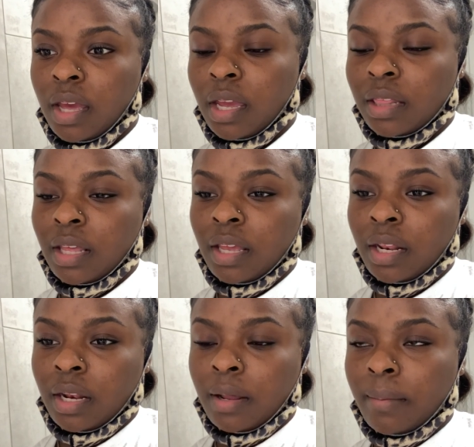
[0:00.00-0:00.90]
And
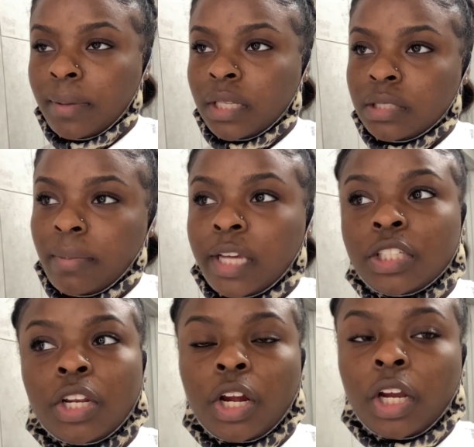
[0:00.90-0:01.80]
then me and
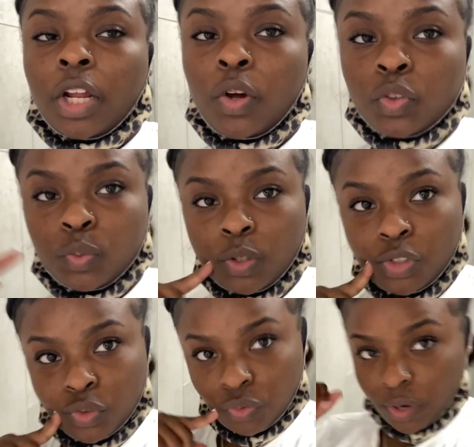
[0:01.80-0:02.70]
Sebastian are gonna go to a
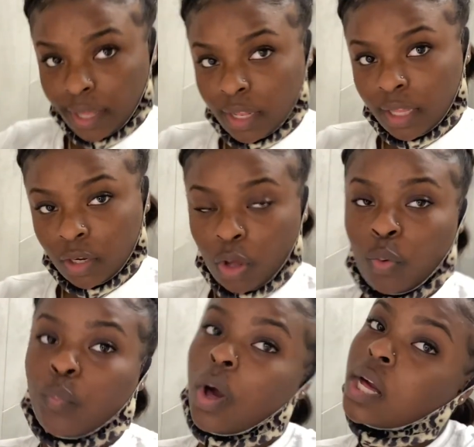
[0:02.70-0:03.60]
trail and go
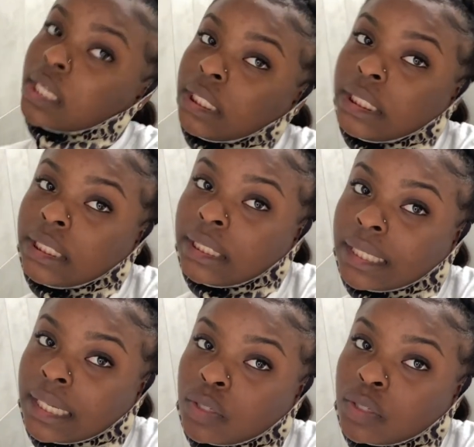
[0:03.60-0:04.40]
walking.